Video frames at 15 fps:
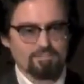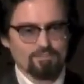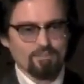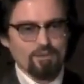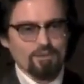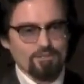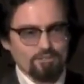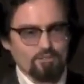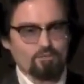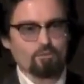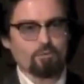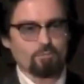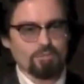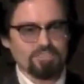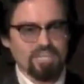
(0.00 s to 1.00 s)
And as long as
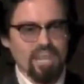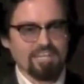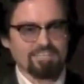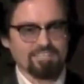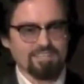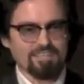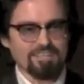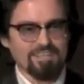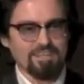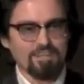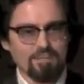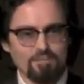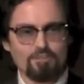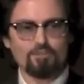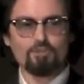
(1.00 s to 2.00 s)
you were
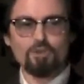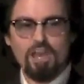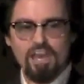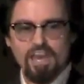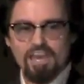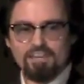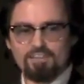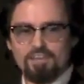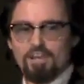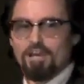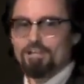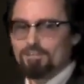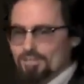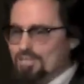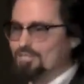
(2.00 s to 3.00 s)
protected, you
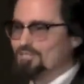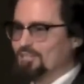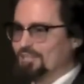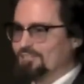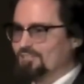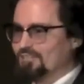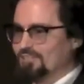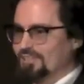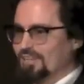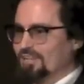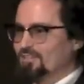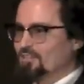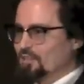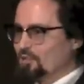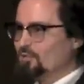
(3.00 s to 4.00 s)
had allegiance
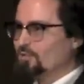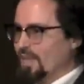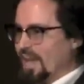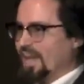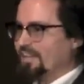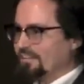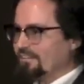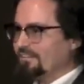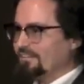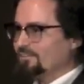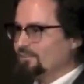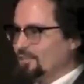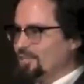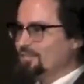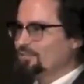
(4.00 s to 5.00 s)
to
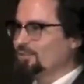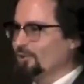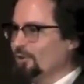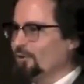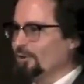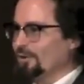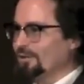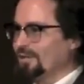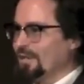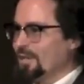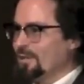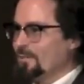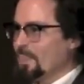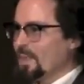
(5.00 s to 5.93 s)
that liege lord.